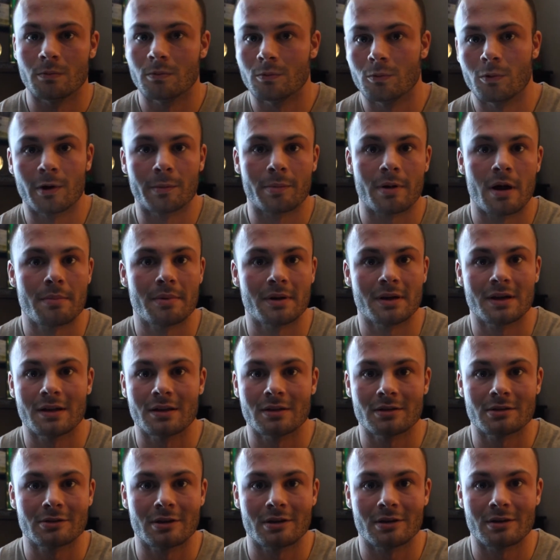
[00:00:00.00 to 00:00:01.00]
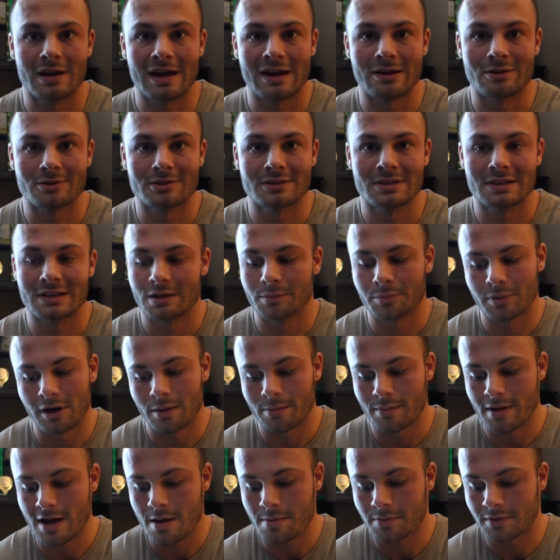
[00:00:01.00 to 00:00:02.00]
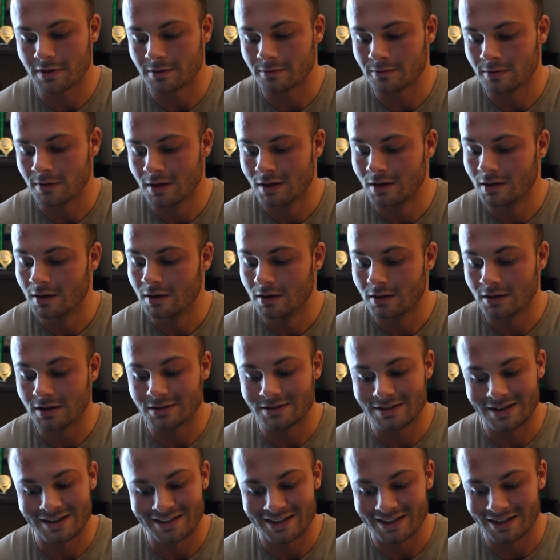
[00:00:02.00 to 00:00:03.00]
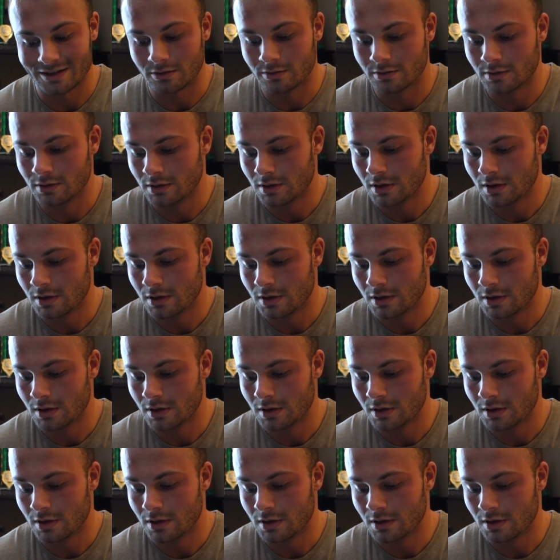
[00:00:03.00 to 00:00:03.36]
we're prepping together, so I don't see that problem happening, at least not now.